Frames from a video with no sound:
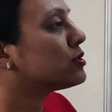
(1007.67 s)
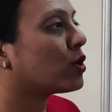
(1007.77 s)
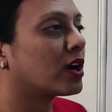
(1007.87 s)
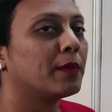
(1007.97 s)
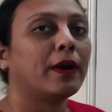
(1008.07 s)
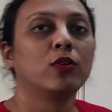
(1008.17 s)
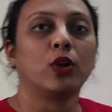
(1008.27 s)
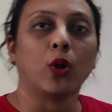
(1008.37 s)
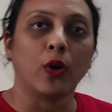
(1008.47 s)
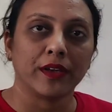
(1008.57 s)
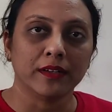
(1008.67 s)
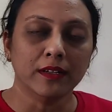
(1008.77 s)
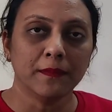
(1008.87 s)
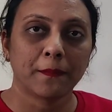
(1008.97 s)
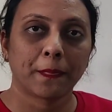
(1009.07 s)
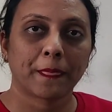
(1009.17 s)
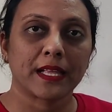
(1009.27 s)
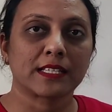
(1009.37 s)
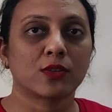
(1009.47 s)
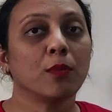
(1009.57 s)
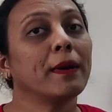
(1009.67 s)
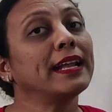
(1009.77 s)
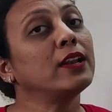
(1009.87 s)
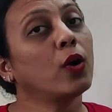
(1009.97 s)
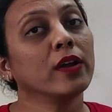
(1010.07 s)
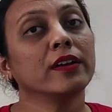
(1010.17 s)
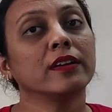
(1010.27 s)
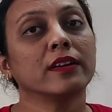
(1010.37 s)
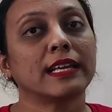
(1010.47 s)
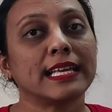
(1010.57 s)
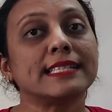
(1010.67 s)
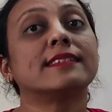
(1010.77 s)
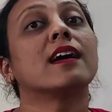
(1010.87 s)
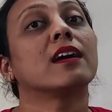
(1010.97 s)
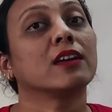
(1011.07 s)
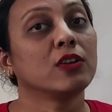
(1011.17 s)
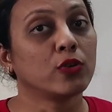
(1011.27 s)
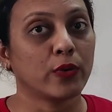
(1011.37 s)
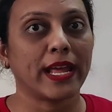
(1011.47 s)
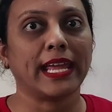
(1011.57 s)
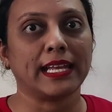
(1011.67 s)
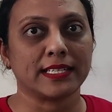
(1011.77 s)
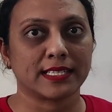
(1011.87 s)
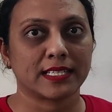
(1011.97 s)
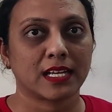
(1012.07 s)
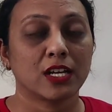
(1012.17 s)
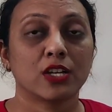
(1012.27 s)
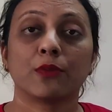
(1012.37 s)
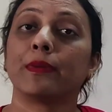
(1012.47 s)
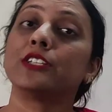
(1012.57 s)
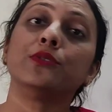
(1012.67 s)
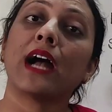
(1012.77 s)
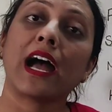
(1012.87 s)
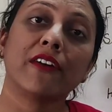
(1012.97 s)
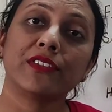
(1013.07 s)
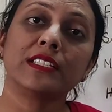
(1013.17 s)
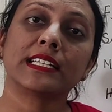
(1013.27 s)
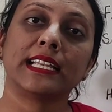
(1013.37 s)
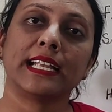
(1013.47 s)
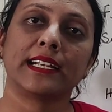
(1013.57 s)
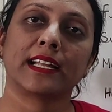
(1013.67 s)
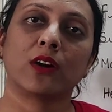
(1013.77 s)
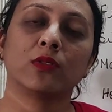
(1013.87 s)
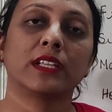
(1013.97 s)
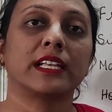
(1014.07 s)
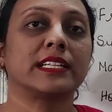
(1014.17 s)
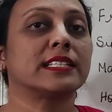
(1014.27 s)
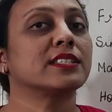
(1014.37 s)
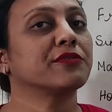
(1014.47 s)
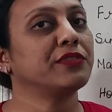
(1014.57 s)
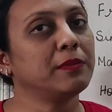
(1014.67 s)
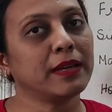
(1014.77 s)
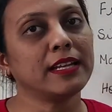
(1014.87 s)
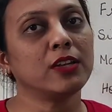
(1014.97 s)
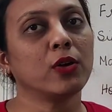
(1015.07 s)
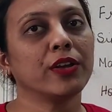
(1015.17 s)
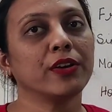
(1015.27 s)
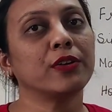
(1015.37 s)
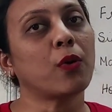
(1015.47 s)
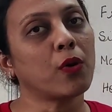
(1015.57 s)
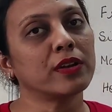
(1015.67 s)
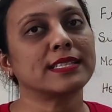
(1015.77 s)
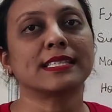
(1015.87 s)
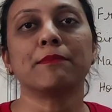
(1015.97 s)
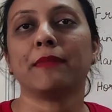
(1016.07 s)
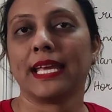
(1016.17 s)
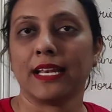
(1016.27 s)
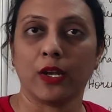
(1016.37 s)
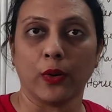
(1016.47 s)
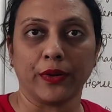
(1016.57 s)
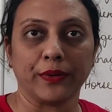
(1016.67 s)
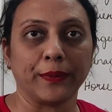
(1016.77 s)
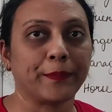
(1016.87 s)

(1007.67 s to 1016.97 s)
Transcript: talk about lawyer, so my lawyer is great, but you haven't cleared out that it is a female lawyer or it's a male lawyer.